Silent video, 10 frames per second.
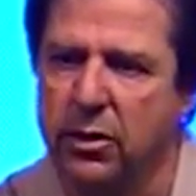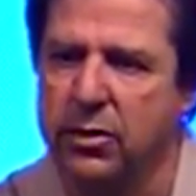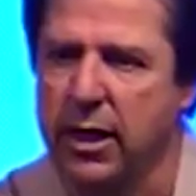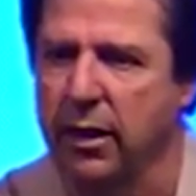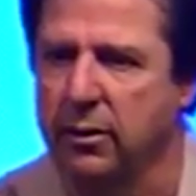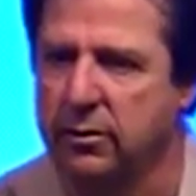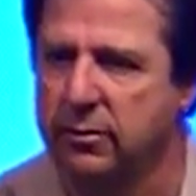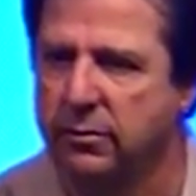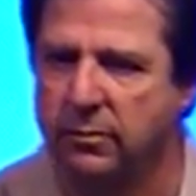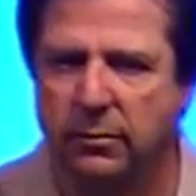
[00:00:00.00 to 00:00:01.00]
desire.
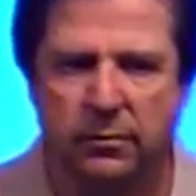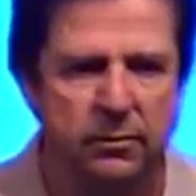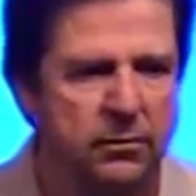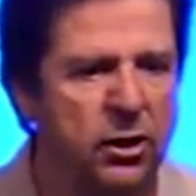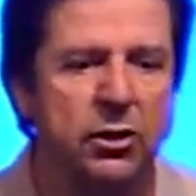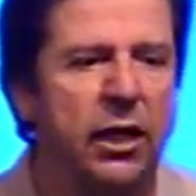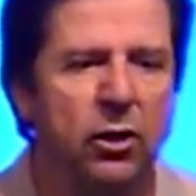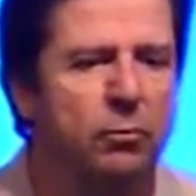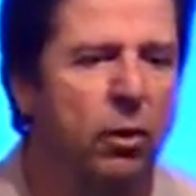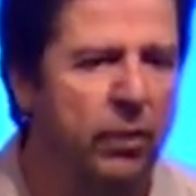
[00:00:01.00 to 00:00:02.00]
Because you can't
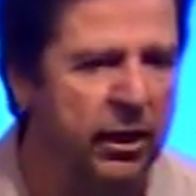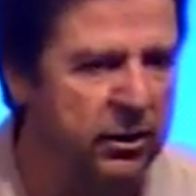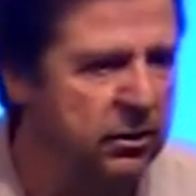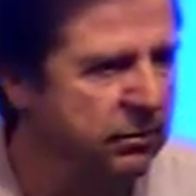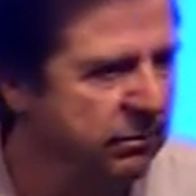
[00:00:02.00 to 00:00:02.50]
do both things.